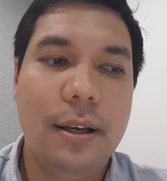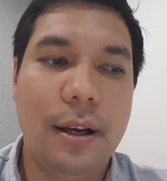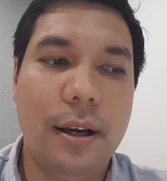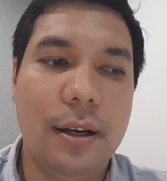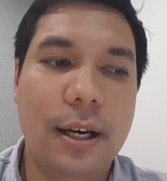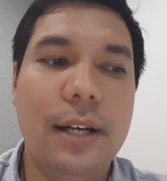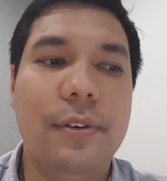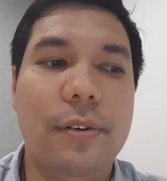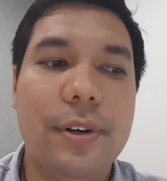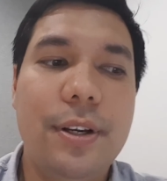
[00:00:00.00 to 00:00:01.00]
Kind of
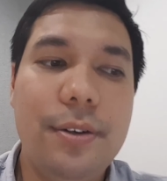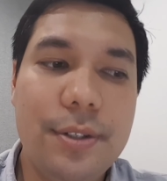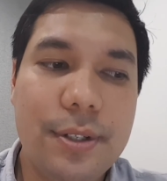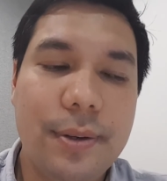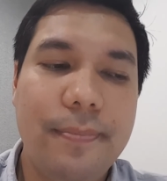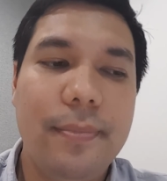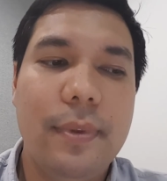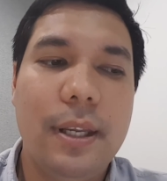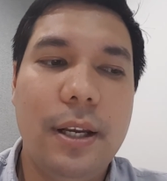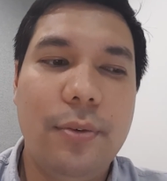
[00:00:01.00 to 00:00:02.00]
overused
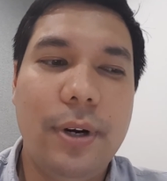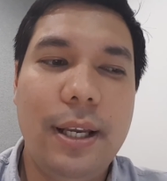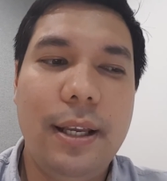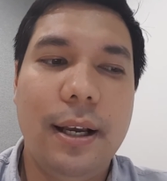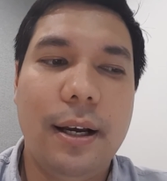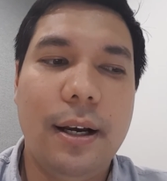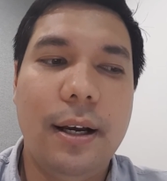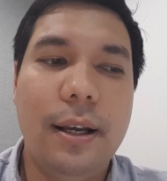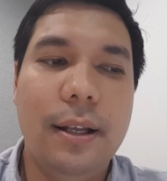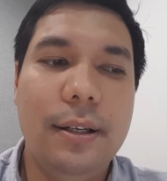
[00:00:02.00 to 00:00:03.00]
in a way.
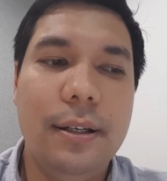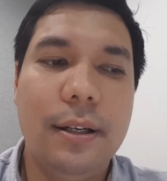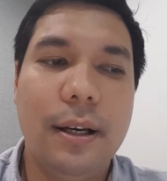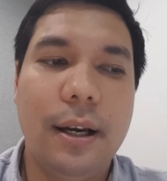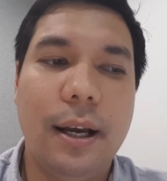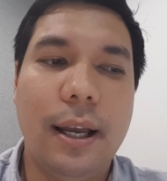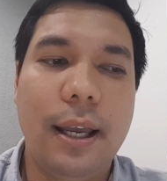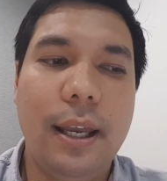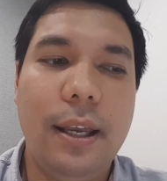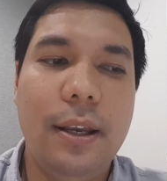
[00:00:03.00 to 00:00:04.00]

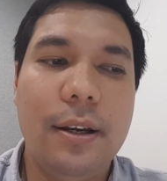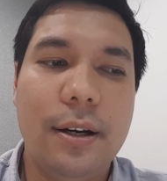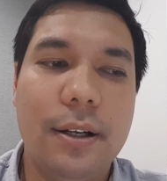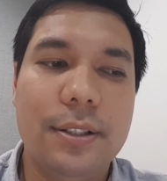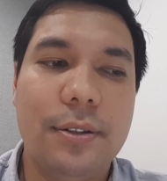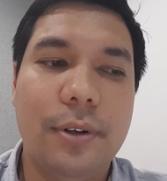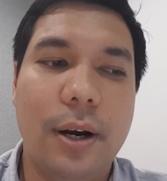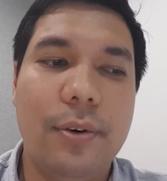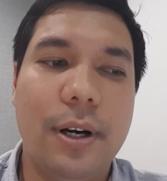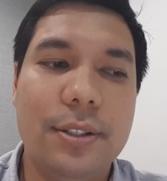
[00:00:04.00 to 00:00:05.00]
I
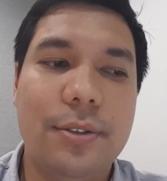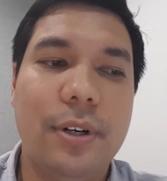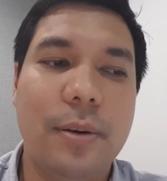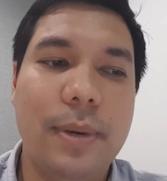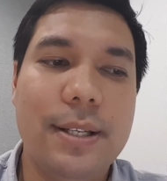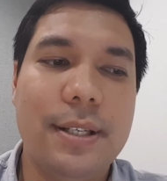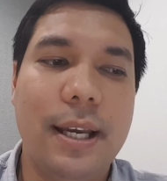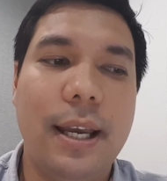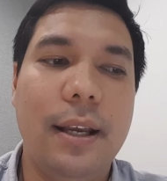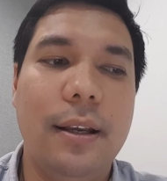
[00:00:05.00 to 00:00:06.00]
would also recommend
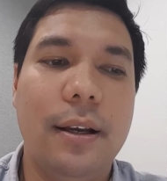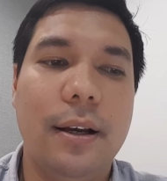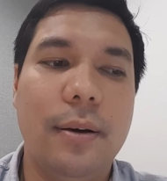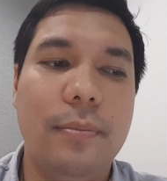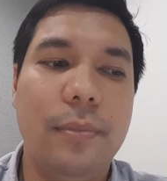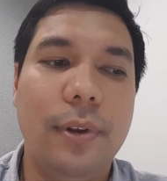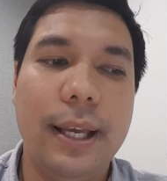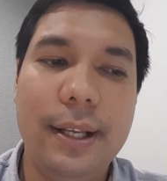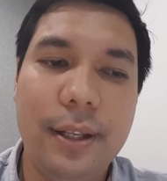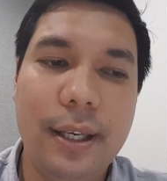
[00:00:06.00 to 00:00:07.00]
saying
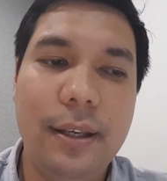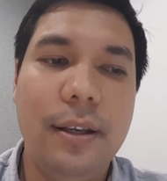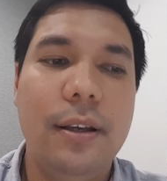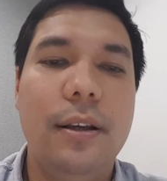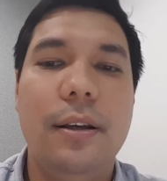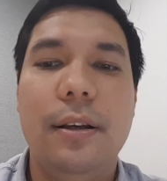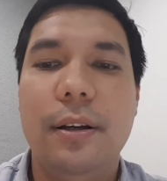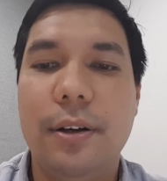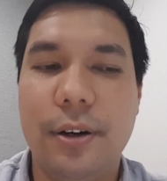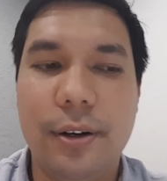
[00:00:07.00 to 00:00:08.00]
lately,
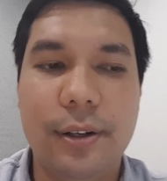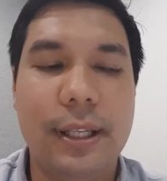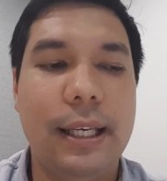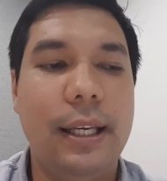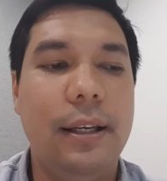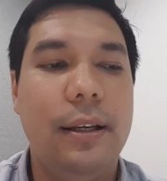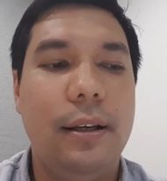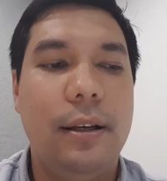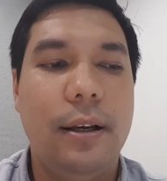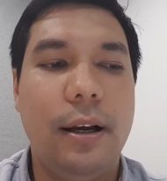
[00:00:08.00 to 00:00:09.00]
currently,
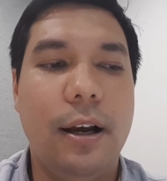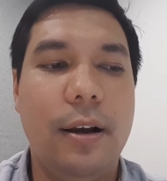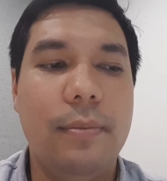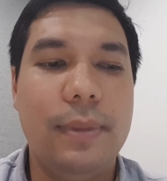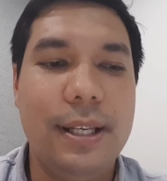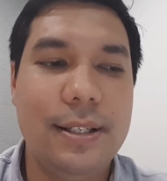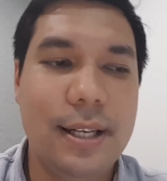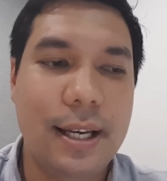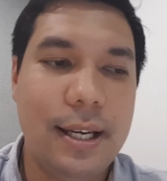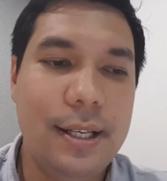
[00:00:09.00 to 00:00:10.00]
these
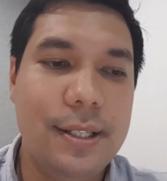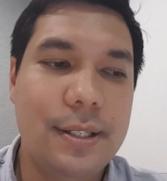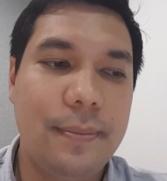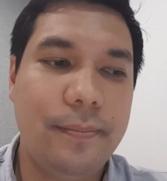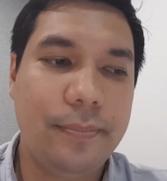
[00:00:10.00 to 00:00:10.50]
days.